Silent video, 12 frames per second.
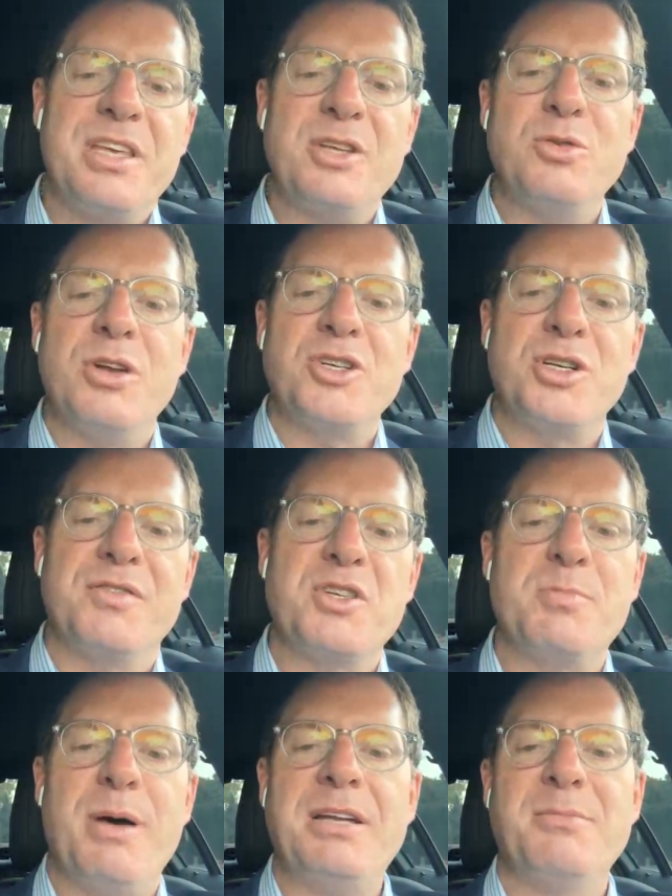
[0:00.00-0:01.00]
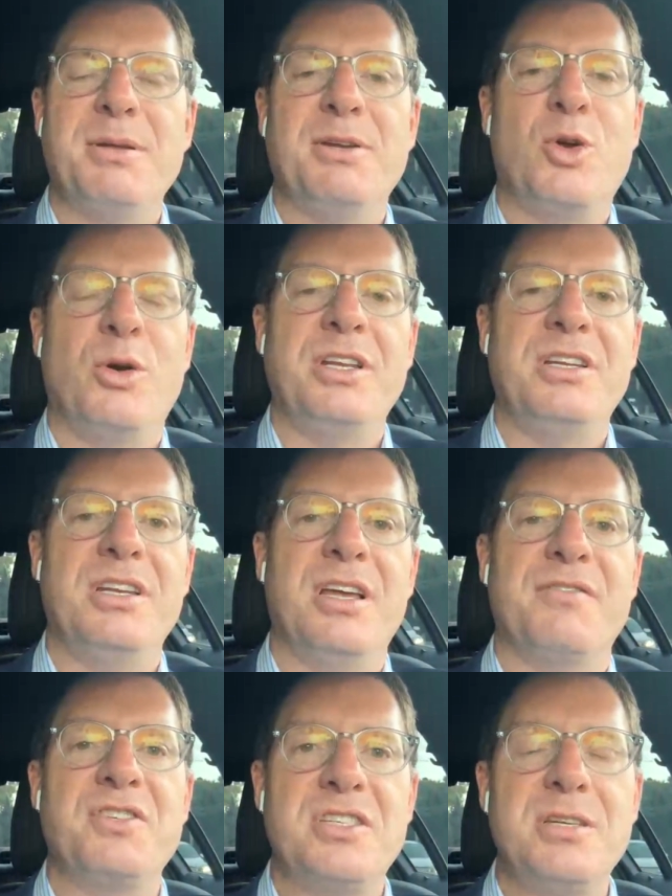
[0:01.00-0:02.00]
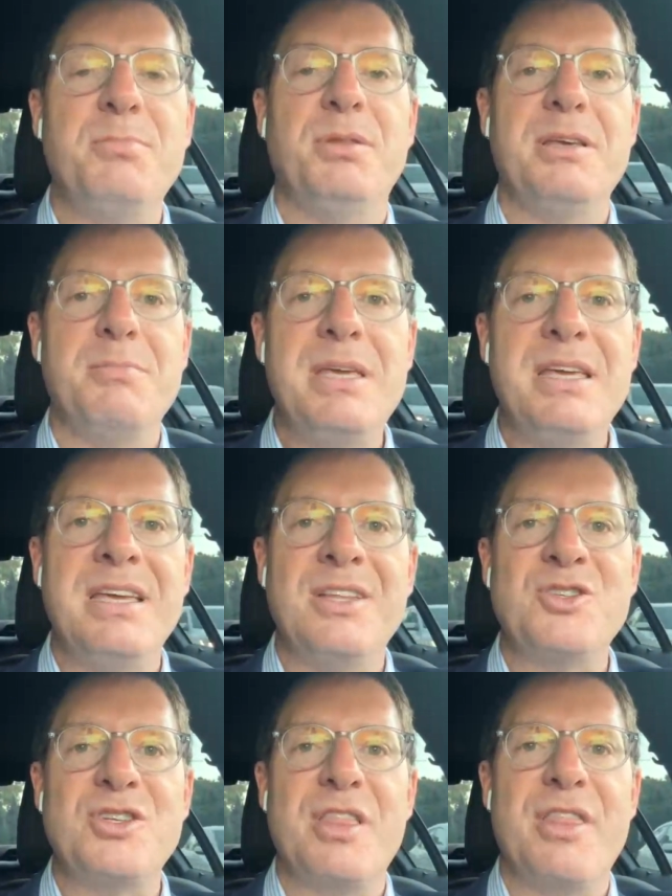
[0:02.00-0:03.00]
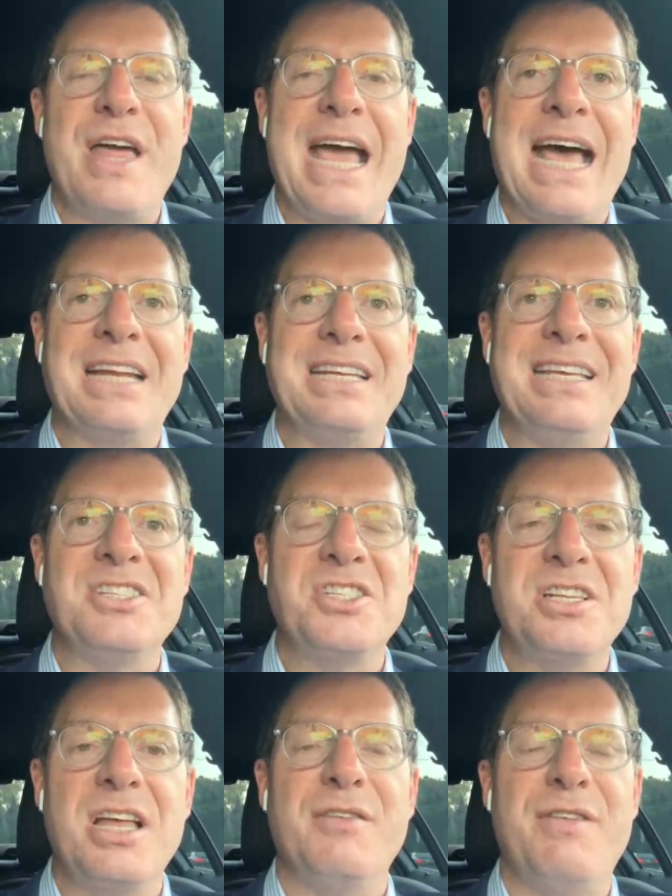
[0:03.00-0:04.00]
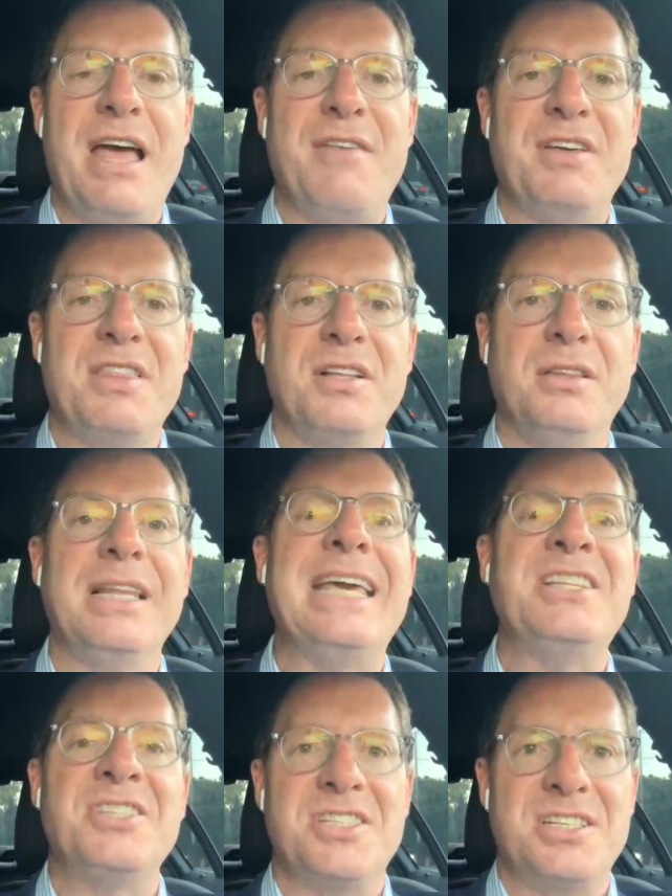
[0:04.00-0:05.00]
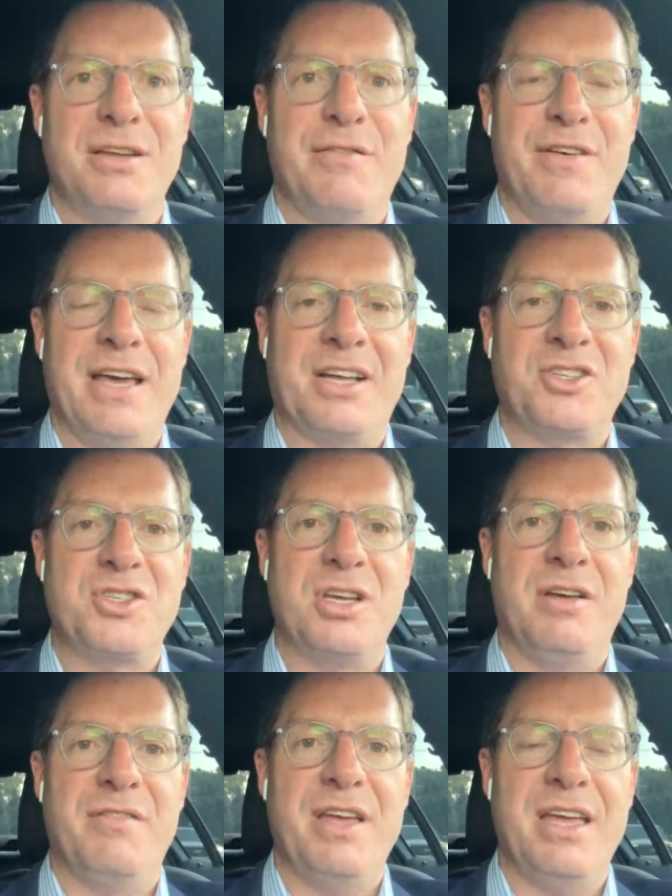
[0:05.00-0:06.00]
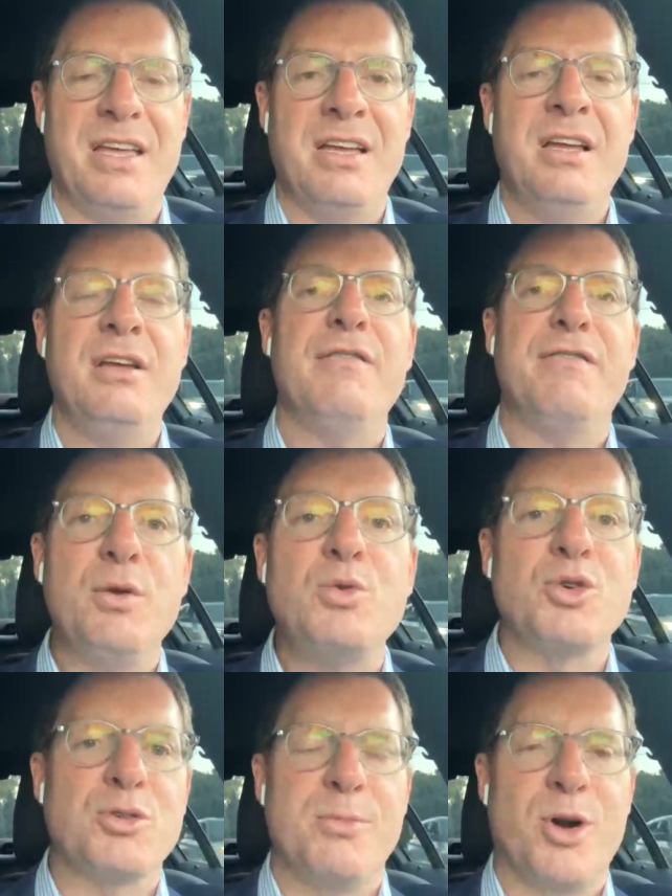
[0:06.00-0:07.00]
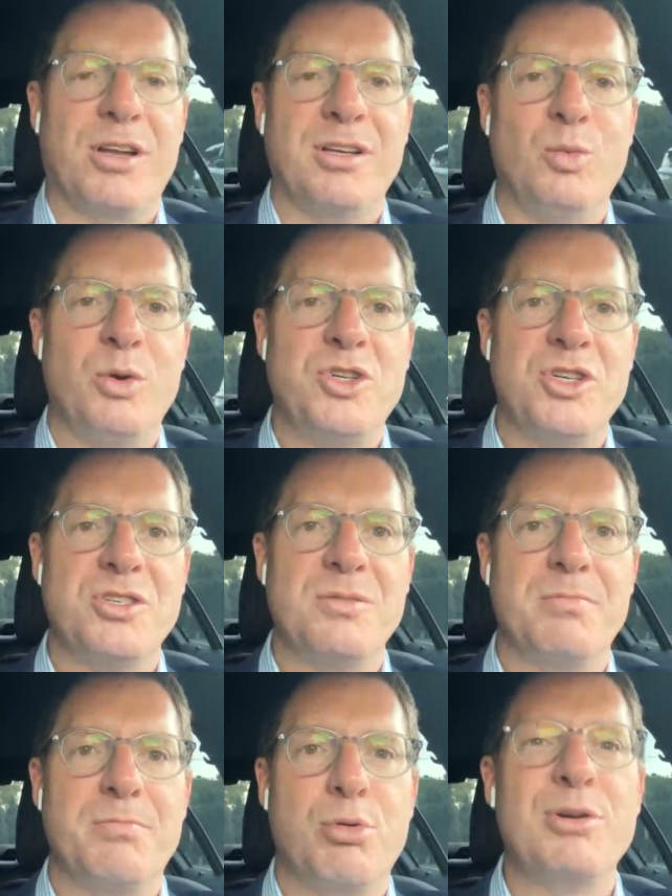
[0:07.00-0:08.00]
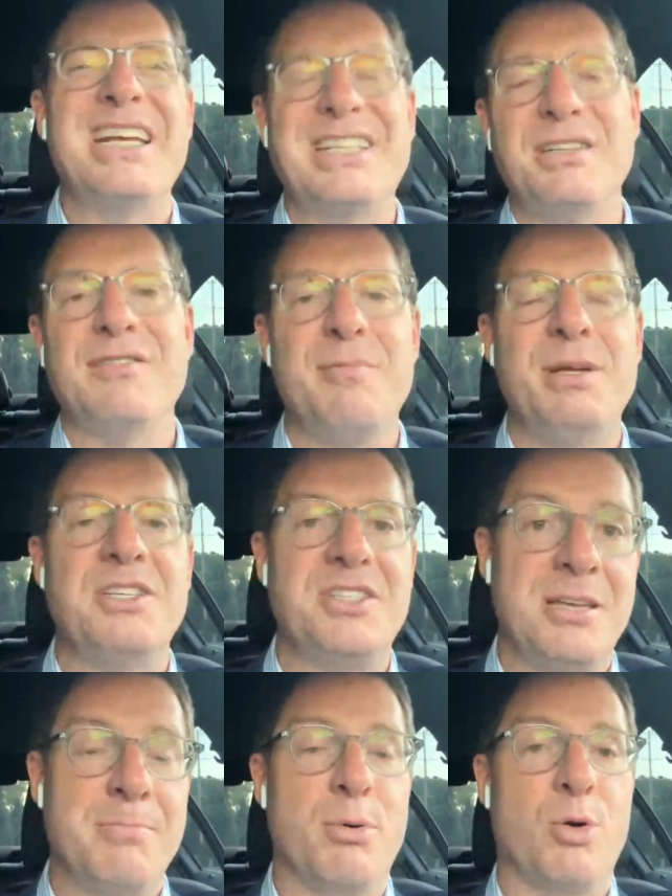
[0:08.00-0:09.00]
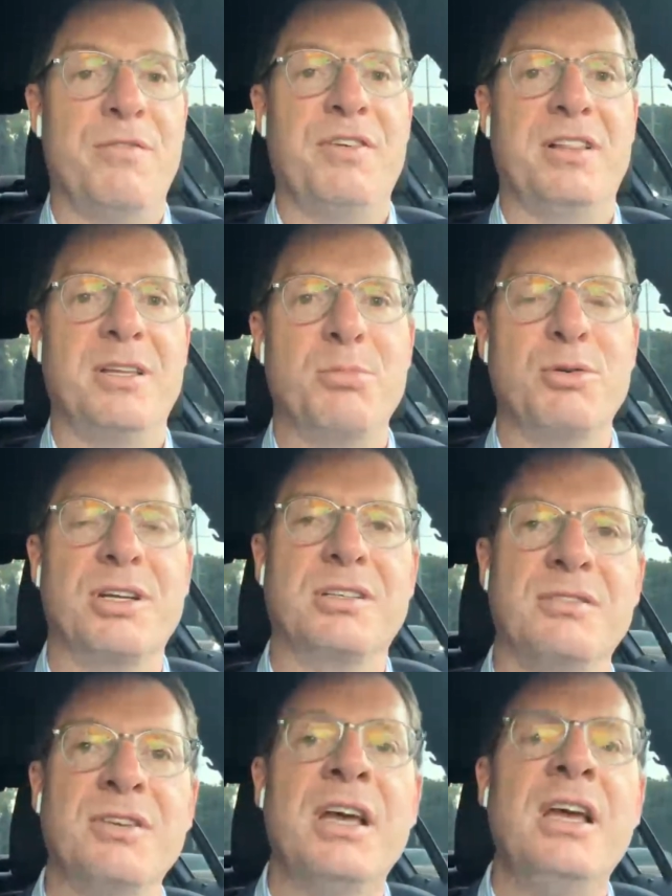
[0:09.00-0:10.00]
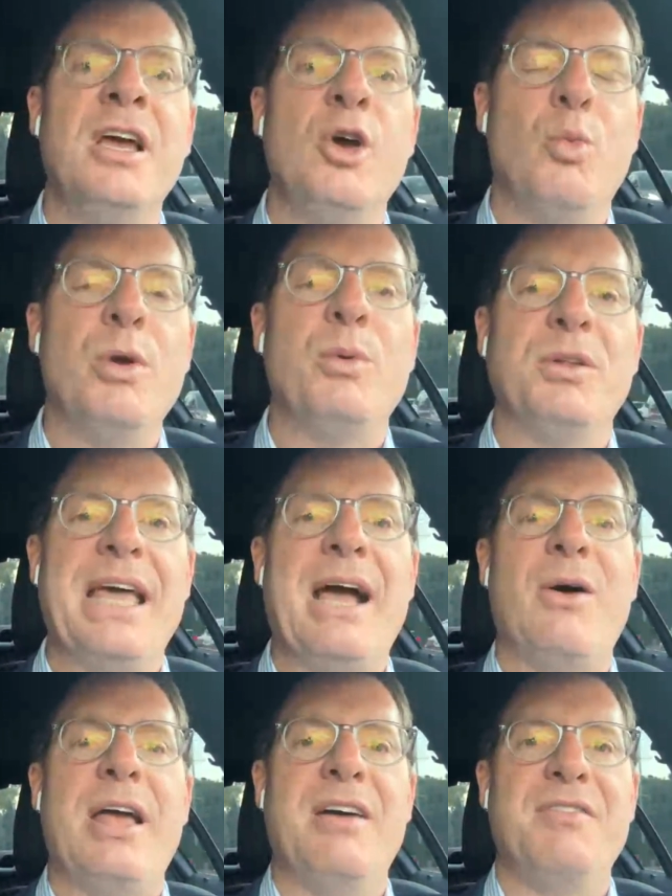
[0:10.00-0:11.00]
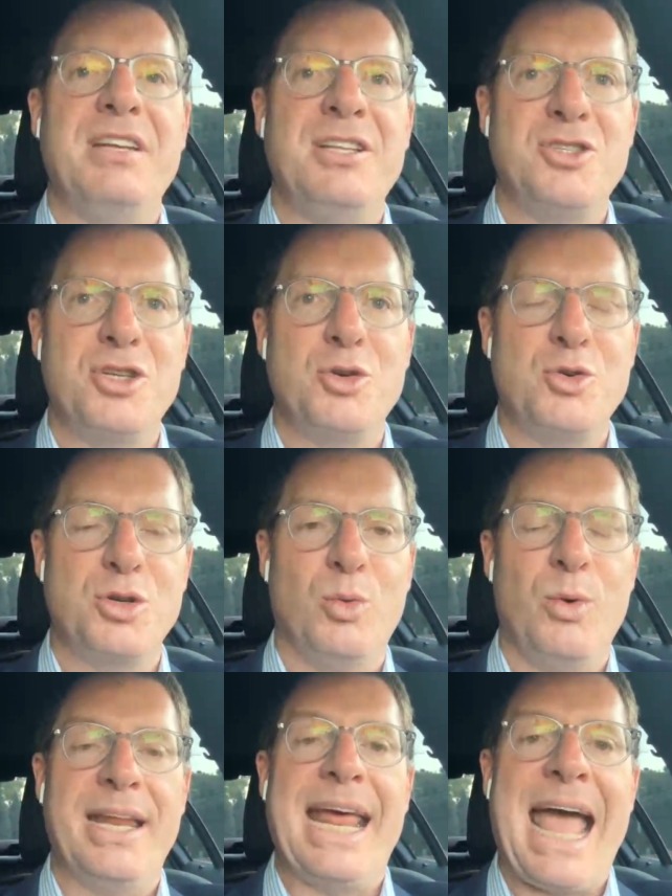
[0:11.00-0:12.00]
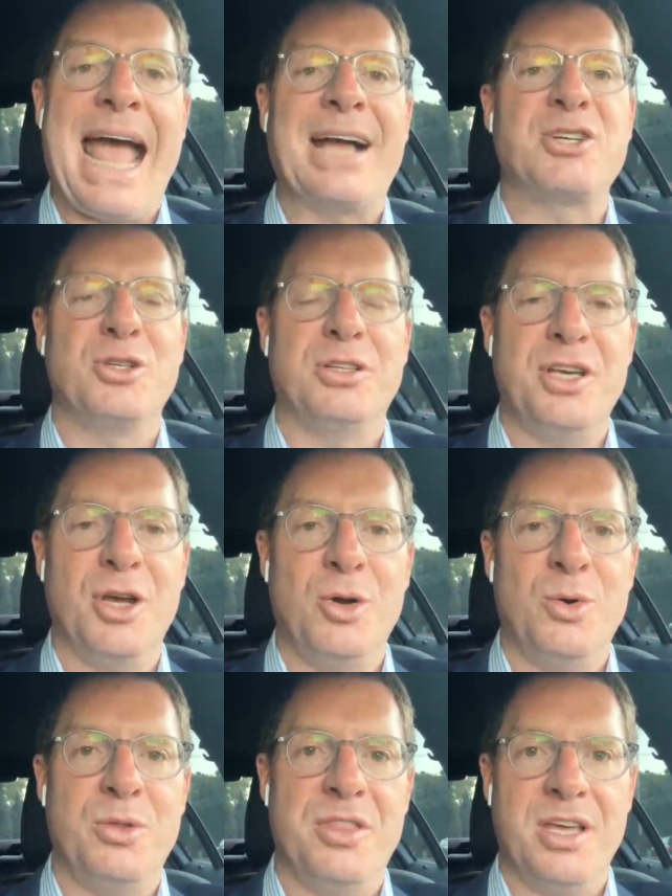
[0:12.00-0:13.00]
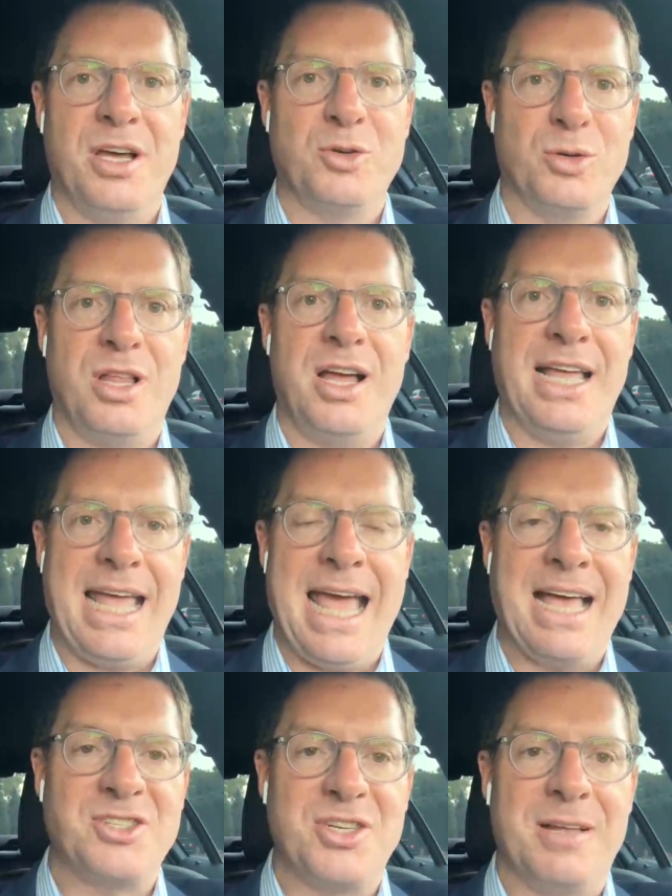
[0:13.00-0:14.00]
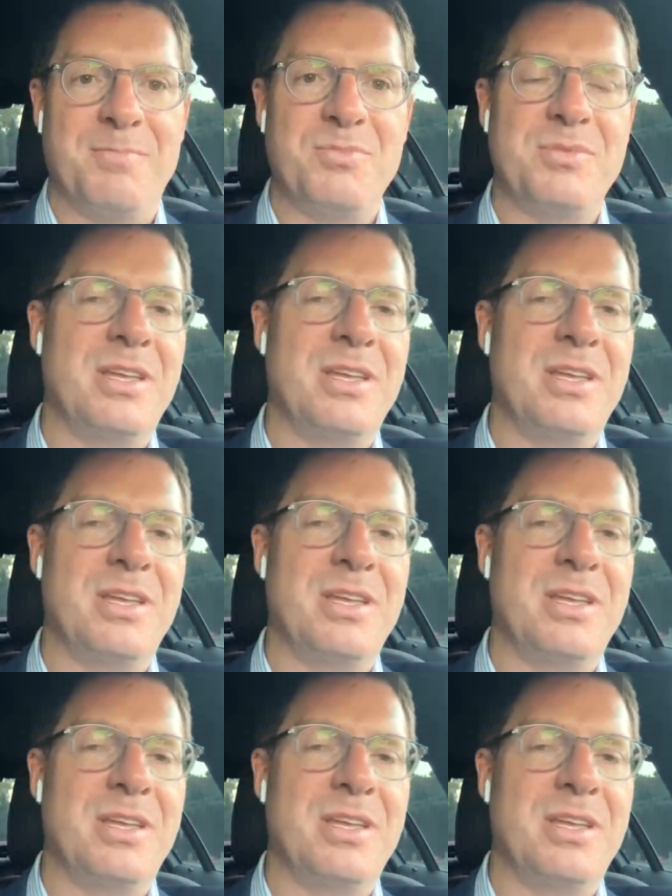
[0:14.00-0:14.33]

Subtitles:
so the introduction of a spot Bitcoin ETF simply means that instead of having the latency effects of a futures market, which is predictive, but it's imperfectly predictive, we will now have an institutional way to actually own the underlying asset.